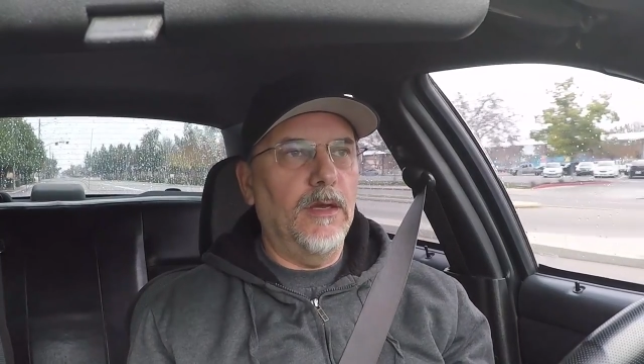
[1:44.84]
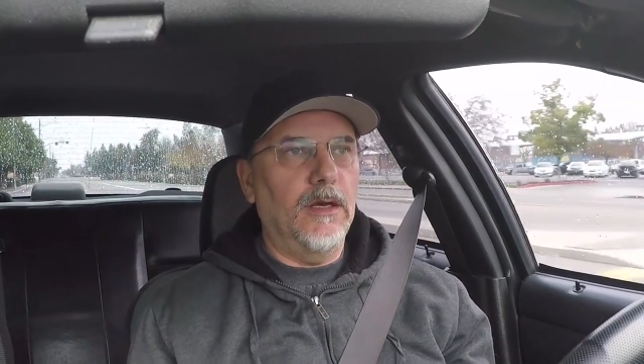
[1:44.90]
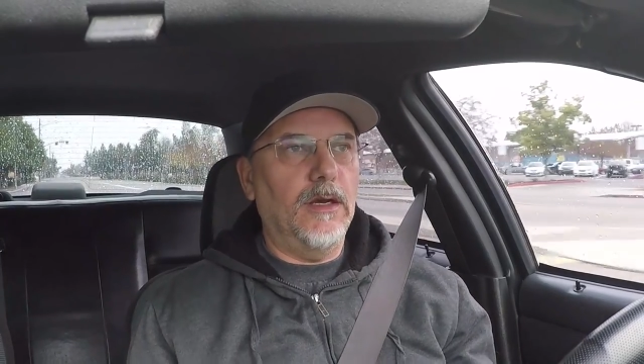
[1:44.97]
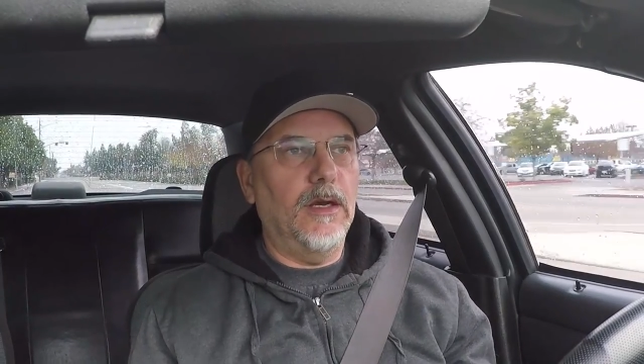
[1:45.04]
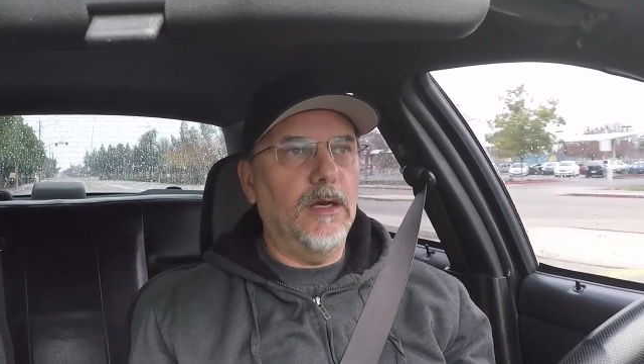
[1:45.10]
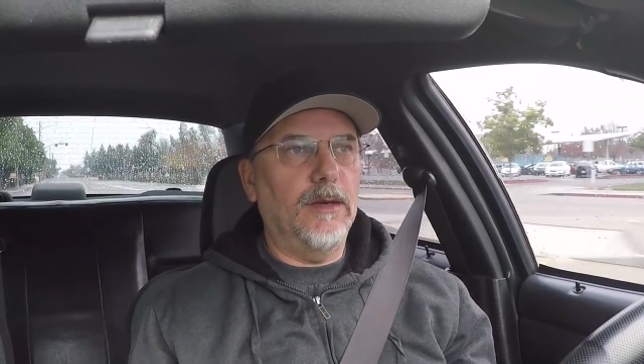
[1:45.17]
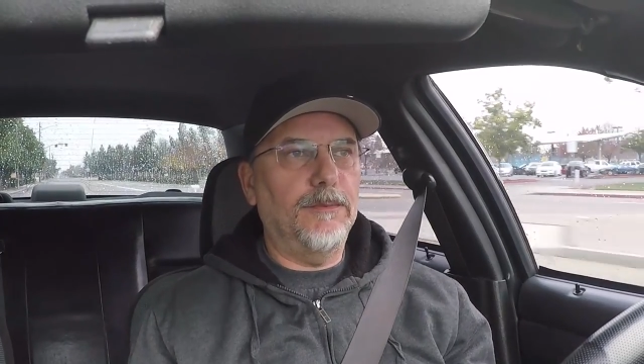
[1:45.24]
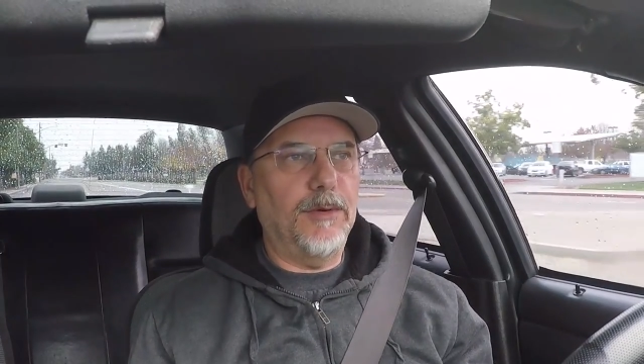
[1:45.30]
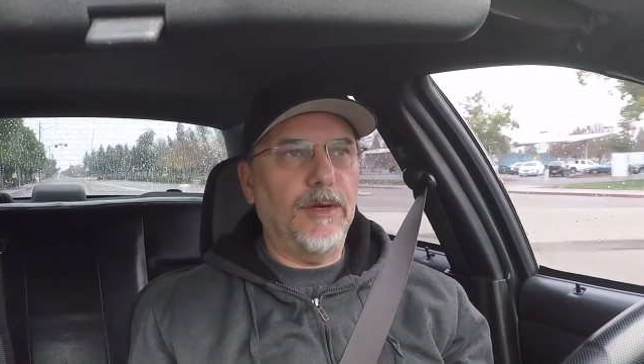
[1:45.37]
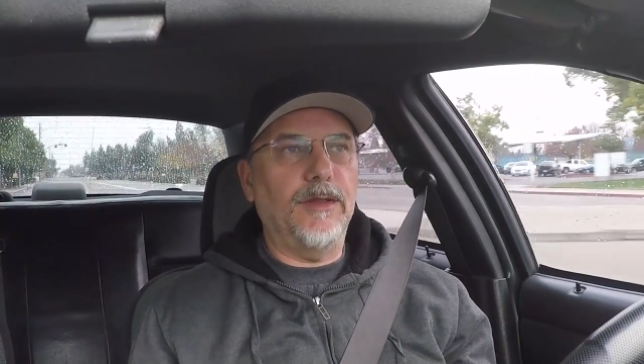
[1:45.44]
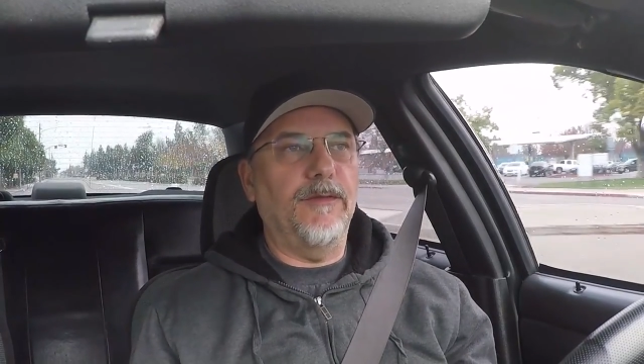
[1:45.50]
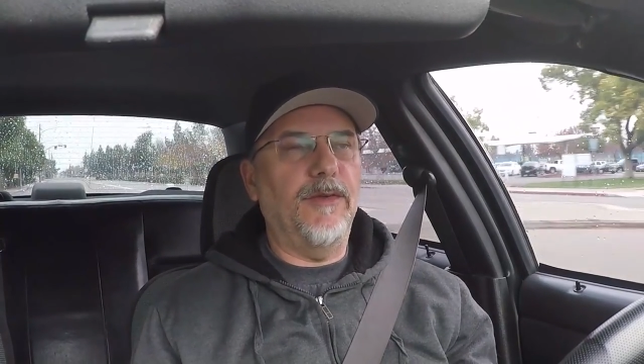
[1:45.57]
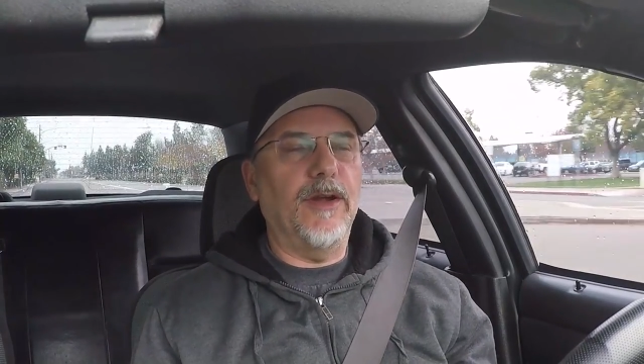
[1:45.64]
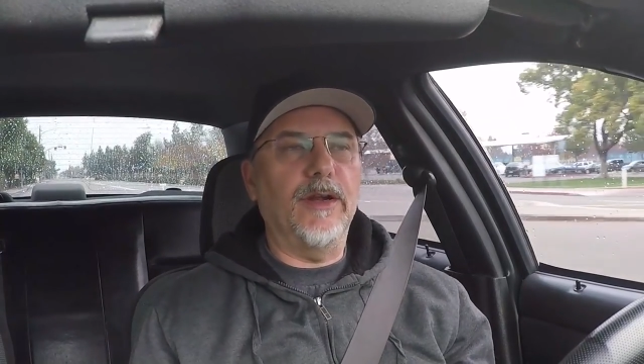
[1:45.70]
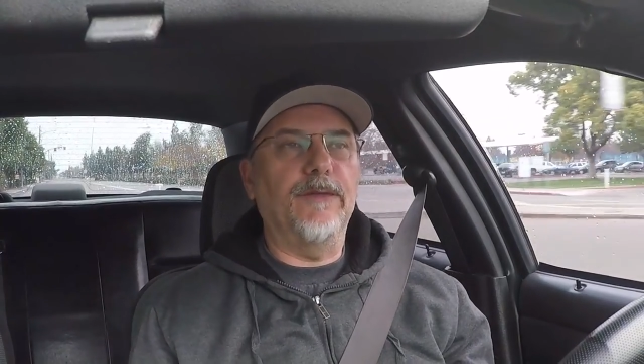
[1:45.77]
uh, probably
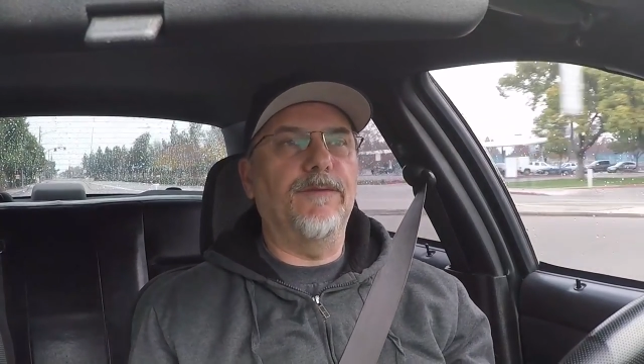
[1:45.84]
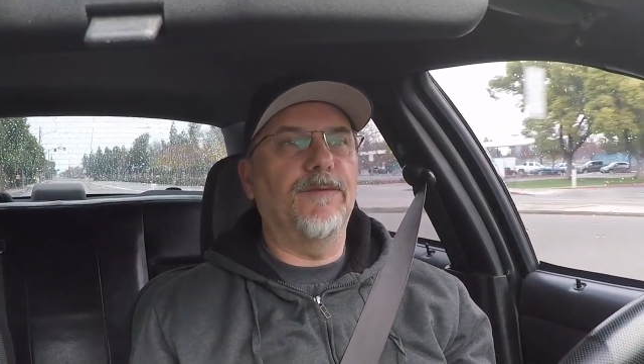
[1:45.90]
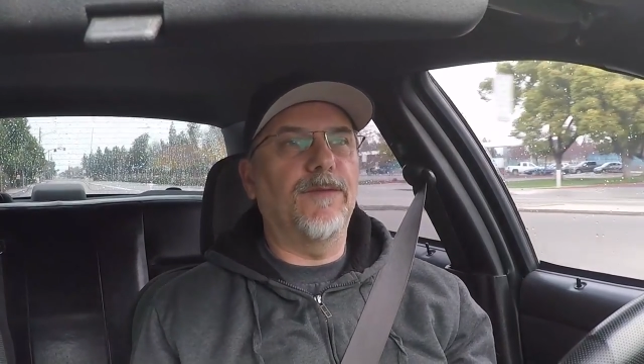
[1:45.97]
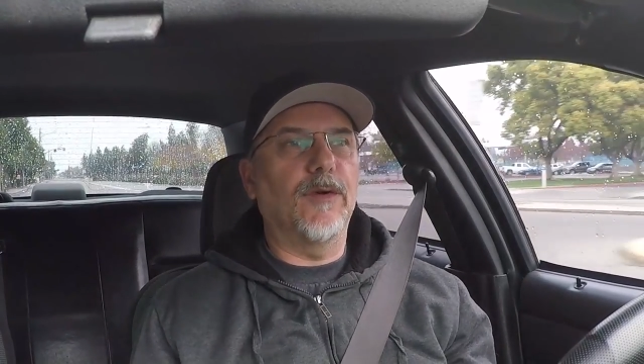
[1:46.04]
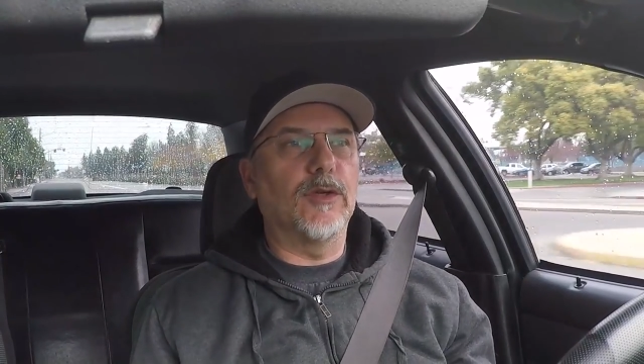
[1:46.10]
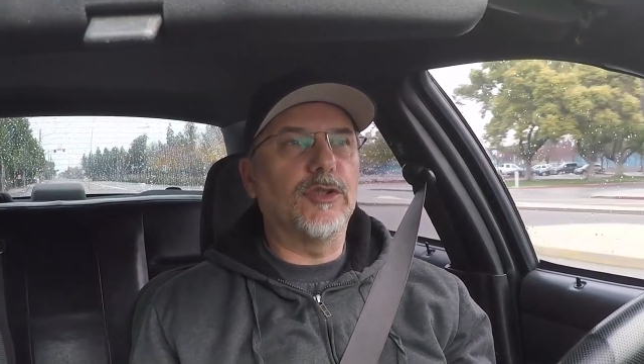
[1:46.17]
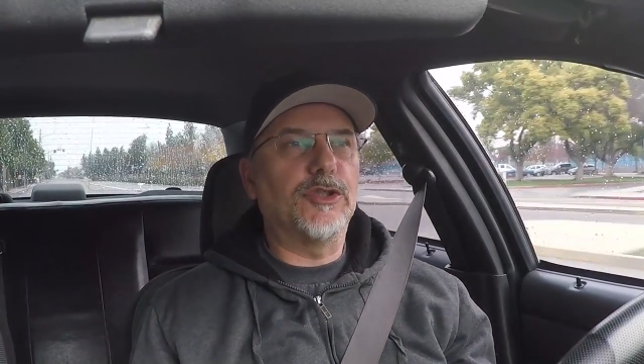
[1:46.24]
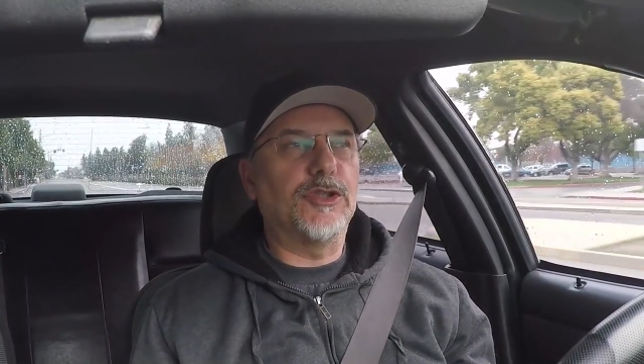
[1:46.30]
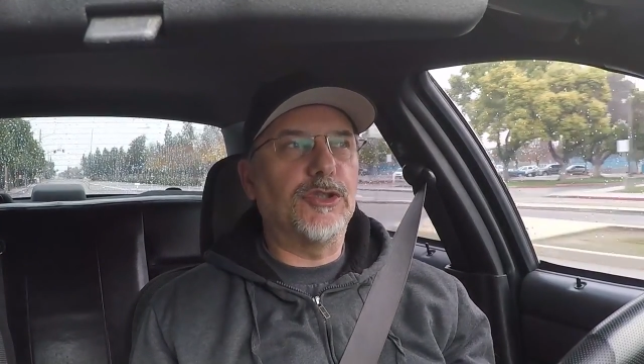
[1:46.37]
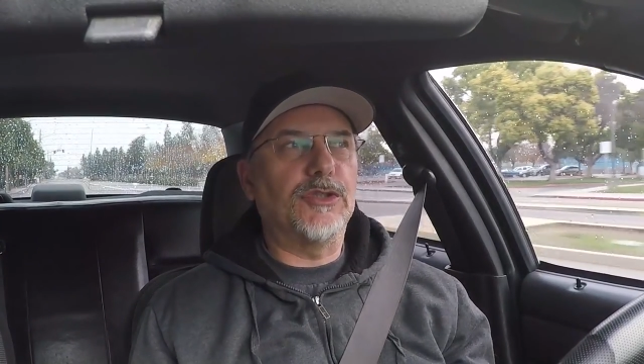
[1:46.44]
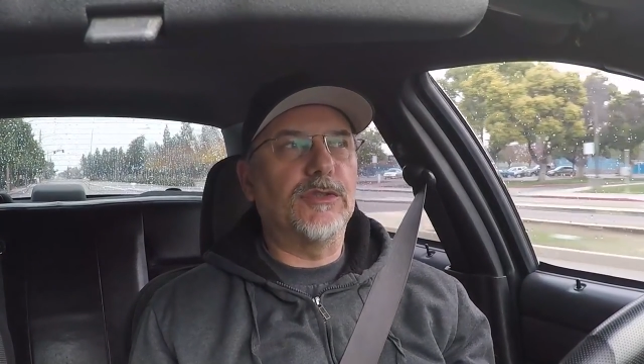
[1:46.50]
the very first,